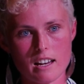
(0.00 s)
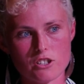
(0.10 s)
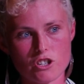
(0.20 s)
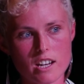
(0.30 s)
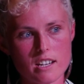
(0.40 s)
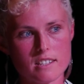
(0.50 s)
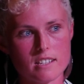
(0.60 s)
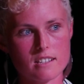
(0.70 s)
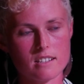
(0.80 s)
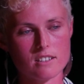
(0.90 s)
shares
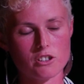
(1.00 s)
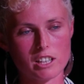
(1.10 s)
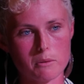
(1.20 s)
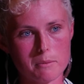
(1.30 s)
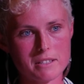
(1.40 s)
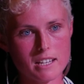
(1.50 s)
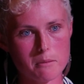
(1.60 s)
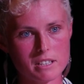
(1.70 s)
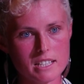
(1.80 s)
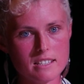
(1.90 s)
in nuclear weapons
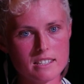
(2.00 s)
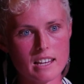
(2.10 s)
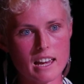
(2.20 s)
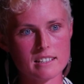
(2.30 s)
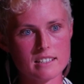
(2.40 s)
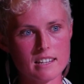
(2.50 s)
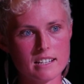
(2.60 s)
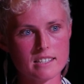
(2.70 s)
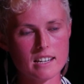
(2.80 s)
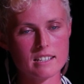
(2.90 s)
companies, and
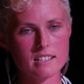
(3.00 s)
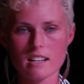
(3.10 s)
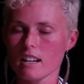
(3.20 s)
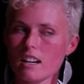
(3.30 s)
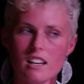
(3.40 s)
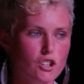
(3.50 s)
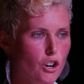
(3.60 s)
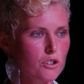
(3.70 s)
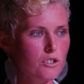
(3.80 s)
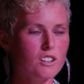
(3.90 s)
they said,
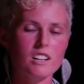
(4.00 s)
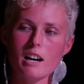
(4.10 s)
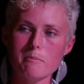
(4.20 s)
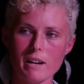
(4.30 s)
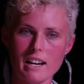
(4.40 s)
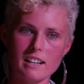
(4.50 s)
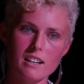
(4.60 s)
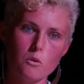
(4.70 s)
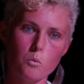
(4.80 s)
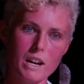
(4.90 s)
no, come
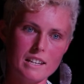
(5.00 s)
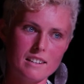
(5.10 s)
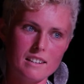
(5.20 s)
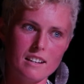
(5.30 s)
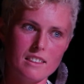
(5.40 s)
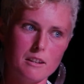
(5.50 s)
back when